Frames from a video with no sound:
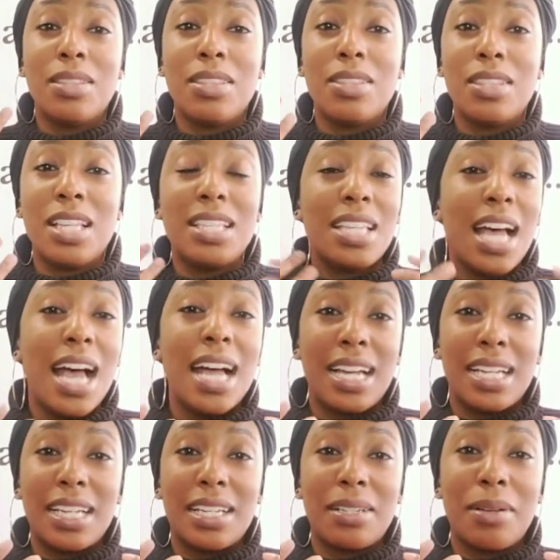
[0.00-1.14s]
the
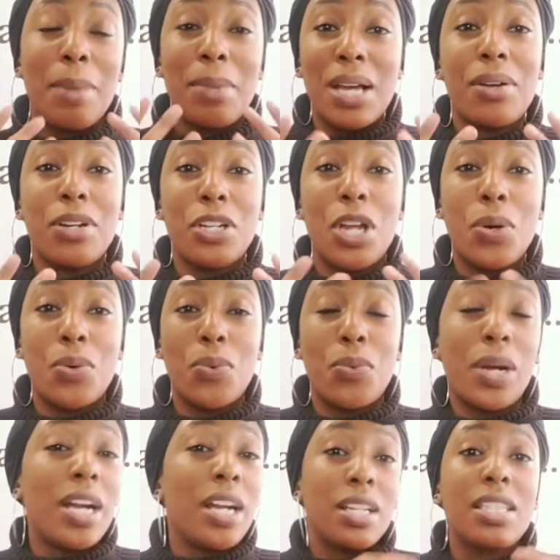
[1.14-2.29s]
time, I'm not going to know
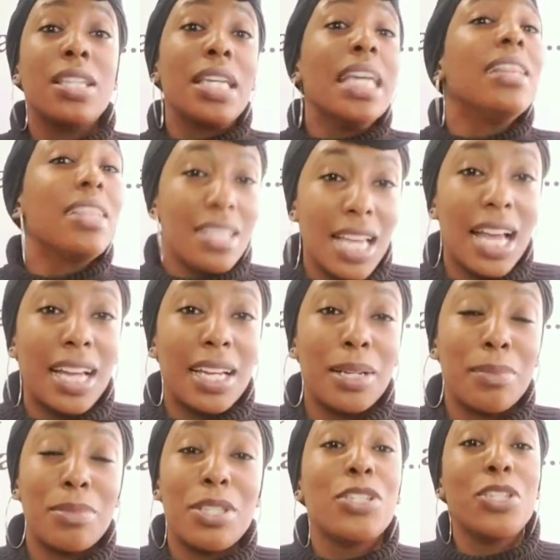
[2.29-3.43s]
where to get the time
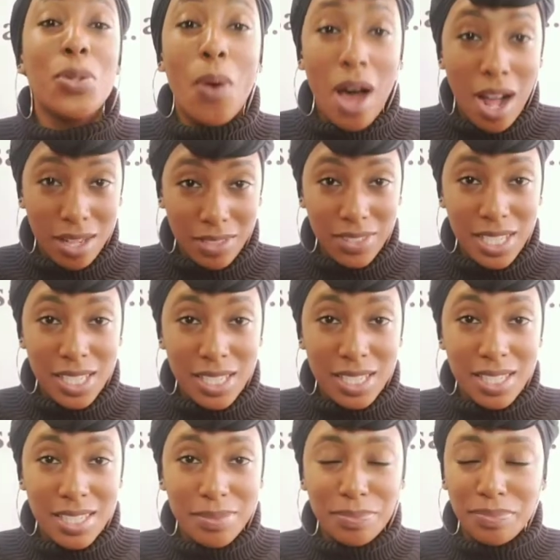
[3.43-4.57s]
to do all of
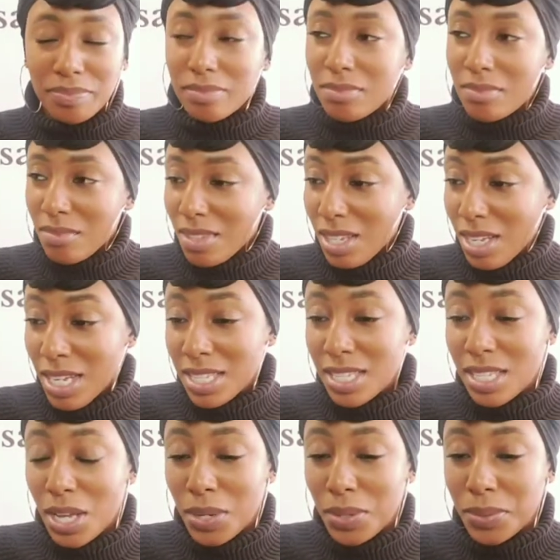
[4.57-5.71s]
this. And
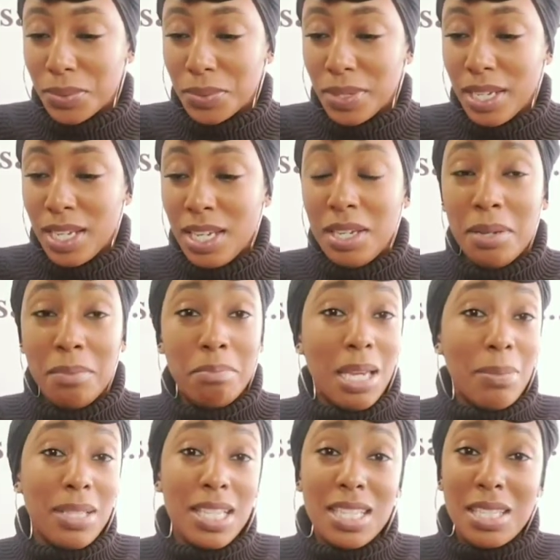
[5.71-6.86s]
so maybe
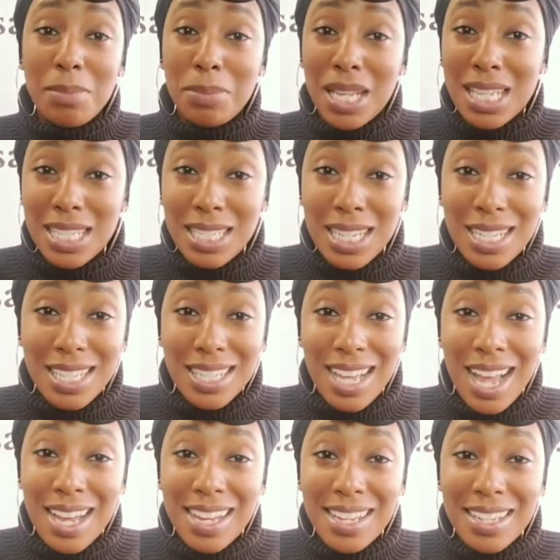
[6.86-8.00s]
this is a blessing in
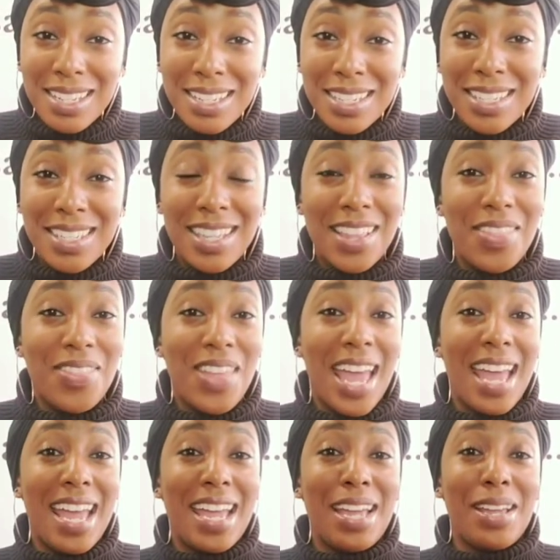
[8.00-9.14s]
disguise
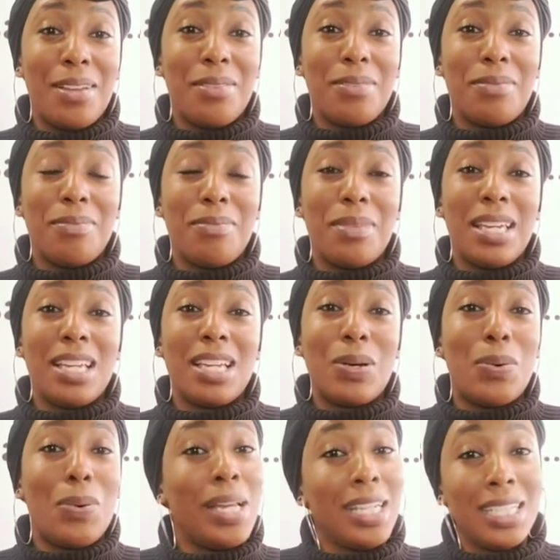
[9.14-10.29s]
that me
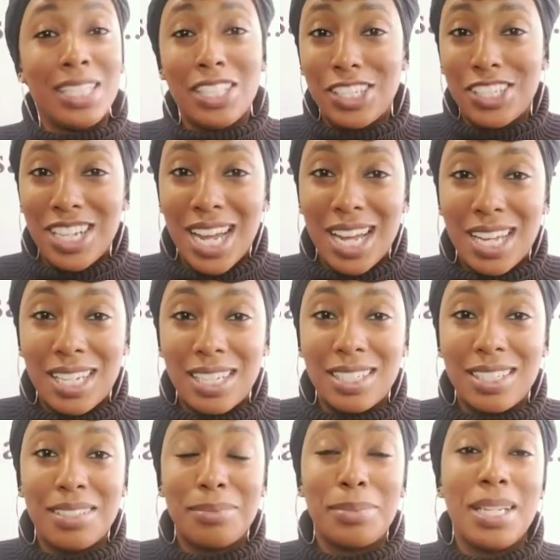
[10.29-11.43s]
quitting the job,